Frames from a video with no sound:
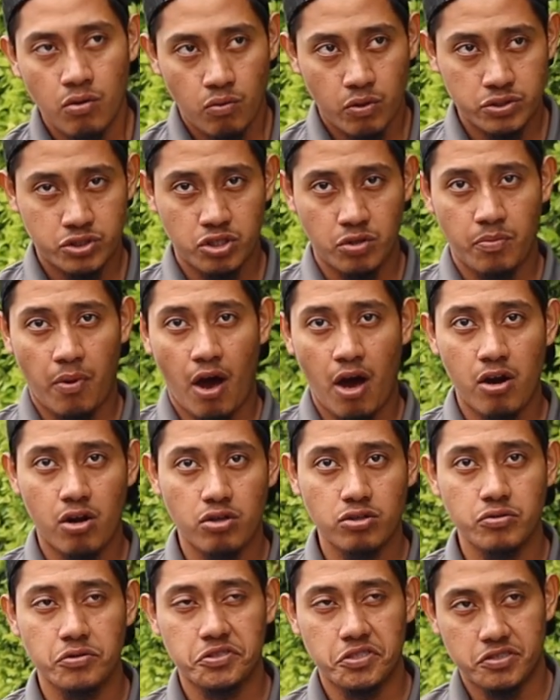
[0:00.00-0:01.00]
with your
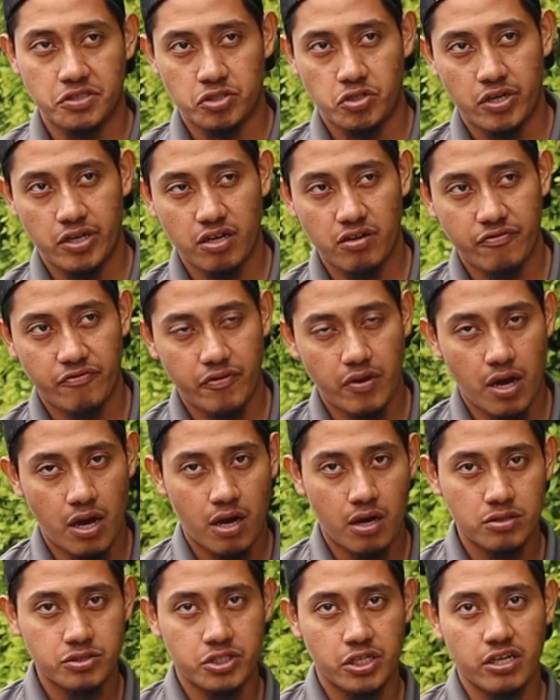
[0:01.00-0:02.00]
bottles, with your
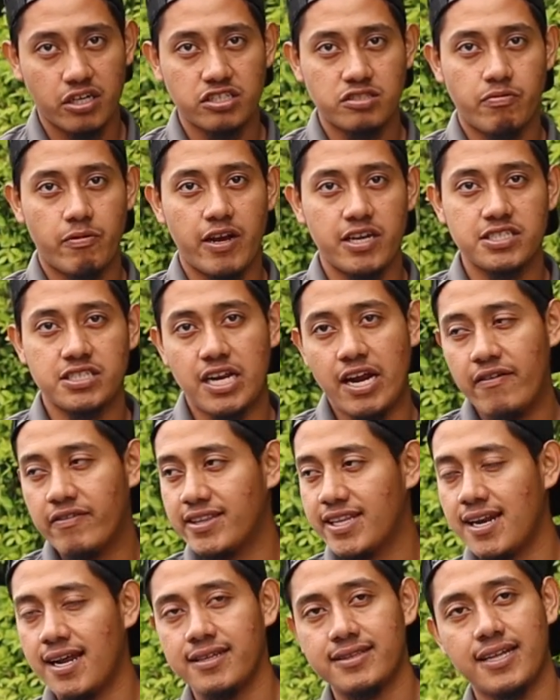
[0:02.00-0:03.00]
trigger sprays and
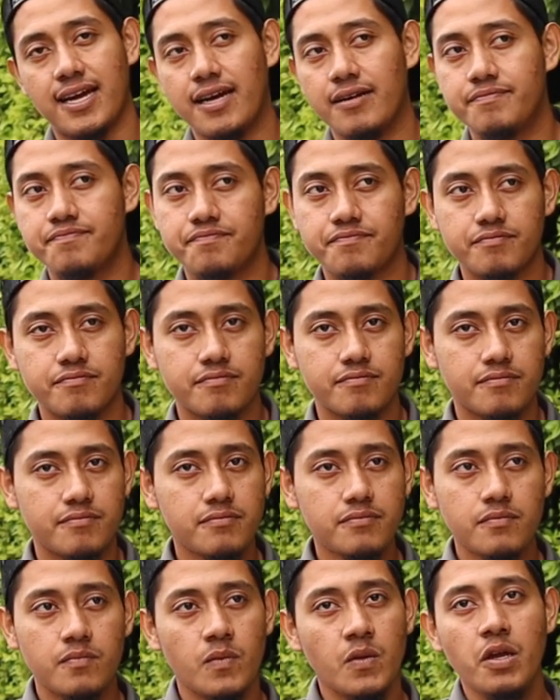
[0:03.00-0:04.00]
everything like that.
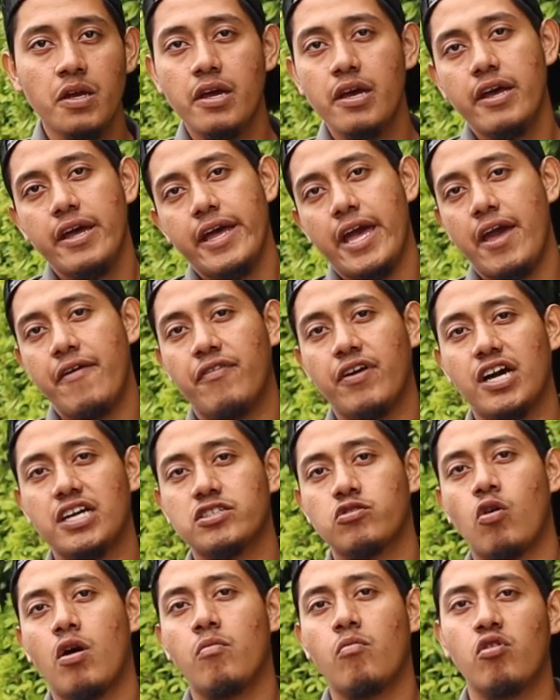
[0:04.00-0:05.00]
If you guys
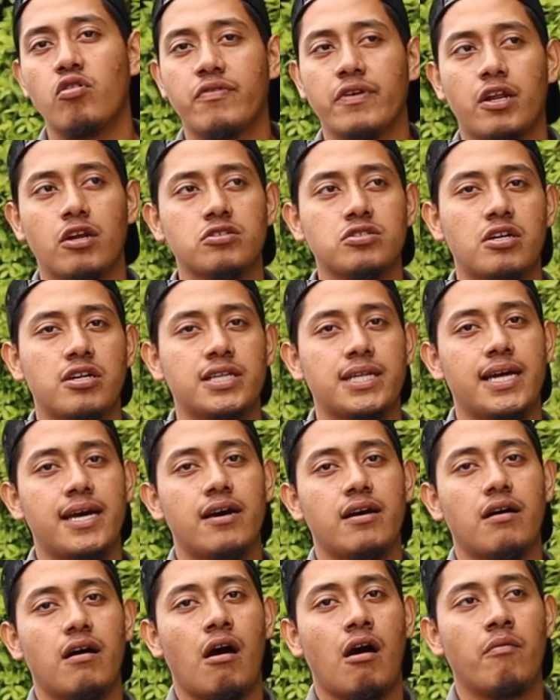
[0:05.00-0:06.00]
want more videos on
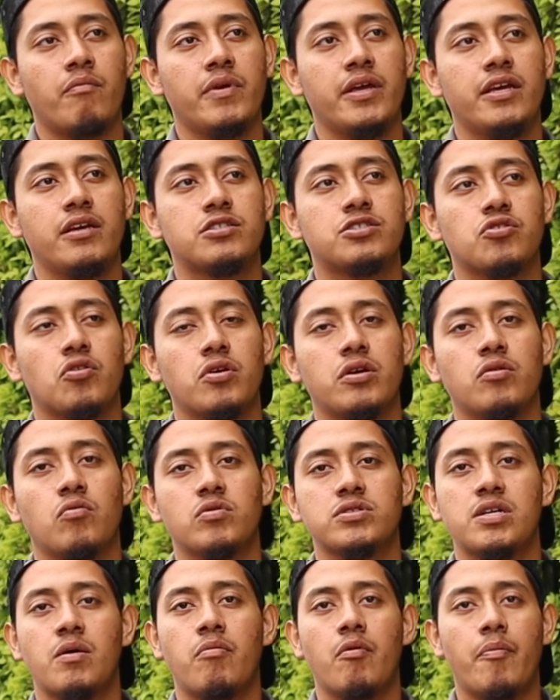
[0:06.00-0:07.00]
that, me showing
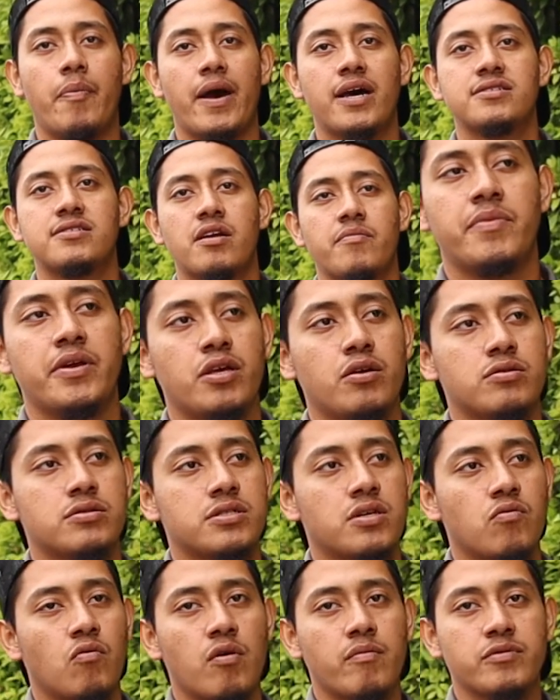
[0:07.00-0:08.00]
what type of pads I be
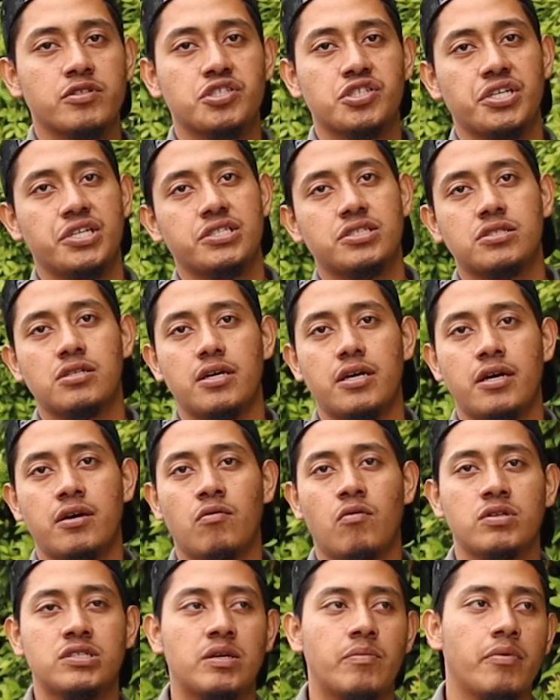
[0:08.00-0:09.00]
using, what machines, and
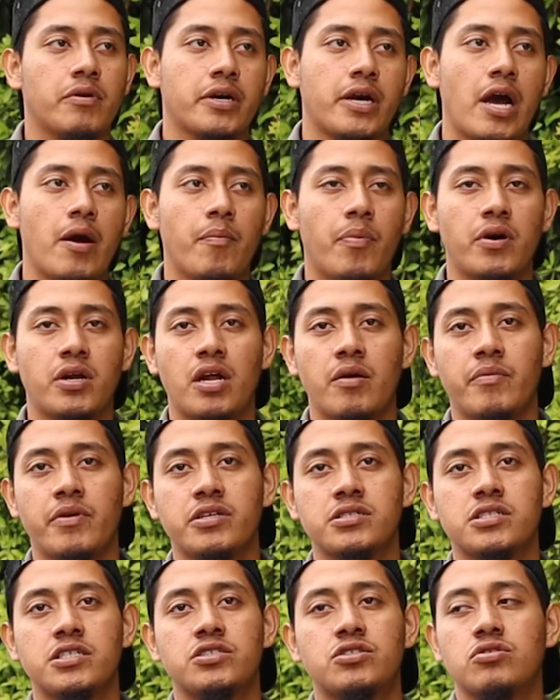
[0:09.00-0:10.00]
what type of compound I be
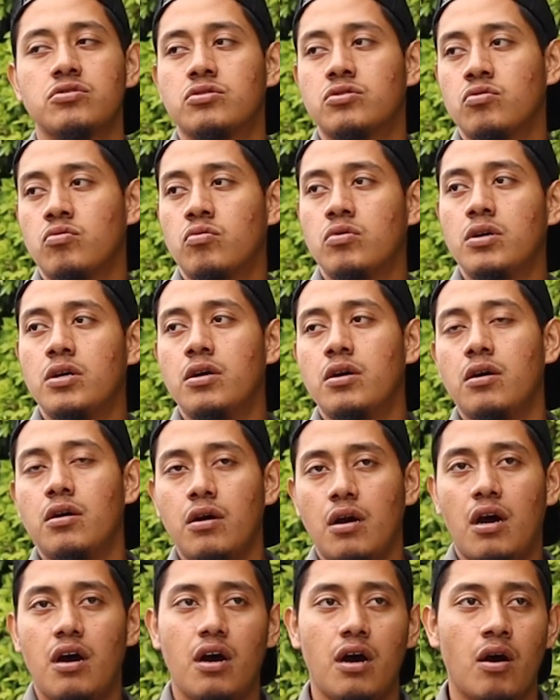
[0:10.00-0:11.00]
using to do
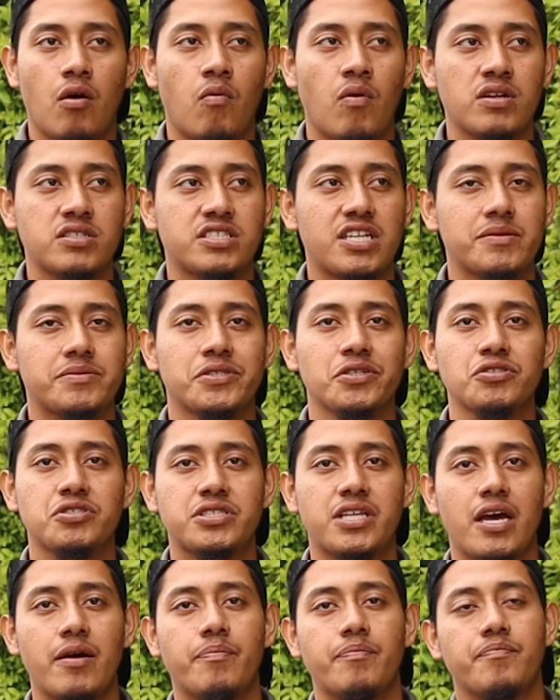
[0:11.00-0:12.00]
a 1-step,
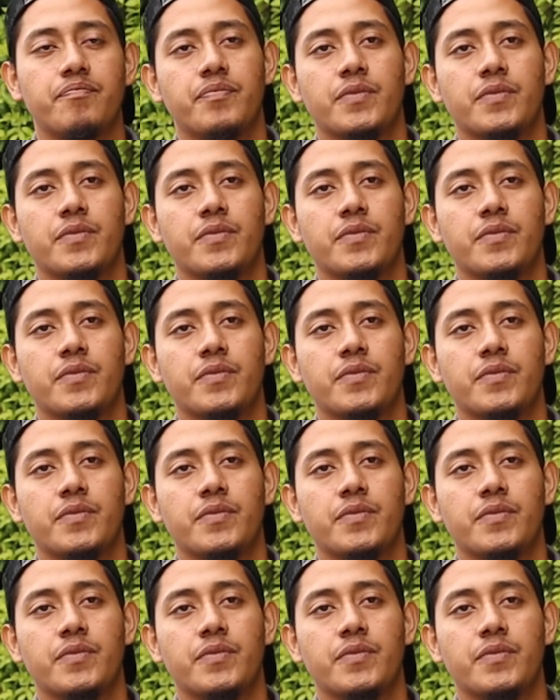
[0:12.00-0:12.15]
2-step,